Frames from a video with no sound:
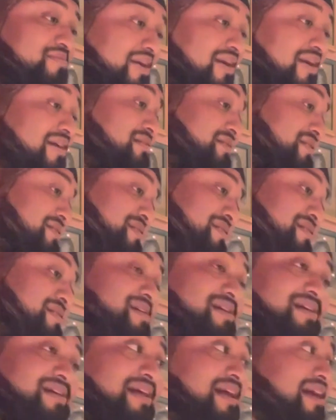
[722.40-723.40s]
It's good.
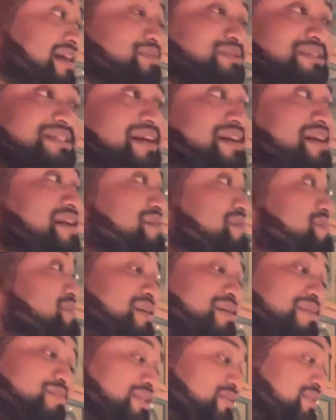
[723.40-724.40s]
I was telling
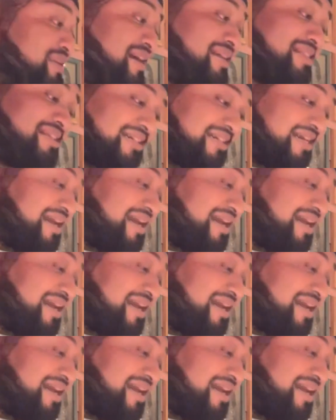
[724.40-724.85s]
everybody, I wish we had this in